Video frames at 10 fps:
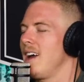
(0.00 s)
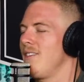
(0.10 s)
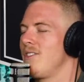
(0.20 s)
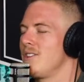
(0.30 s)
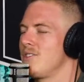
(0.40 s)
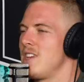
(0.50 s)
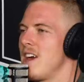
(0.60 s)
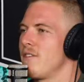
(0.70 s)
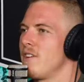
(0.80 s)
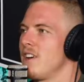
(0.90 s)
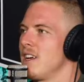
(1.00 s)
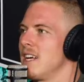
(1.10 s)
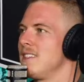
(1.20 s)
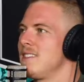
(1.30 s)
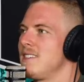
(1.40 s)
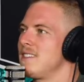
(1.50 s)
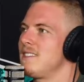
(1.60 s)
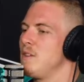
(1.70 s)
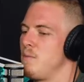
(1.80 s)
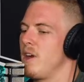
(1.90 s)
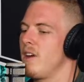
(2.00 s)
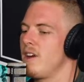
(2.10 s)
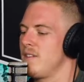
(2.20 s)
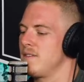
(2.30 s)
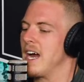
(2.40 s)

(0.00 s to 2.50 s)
uh, there's never a consistent period of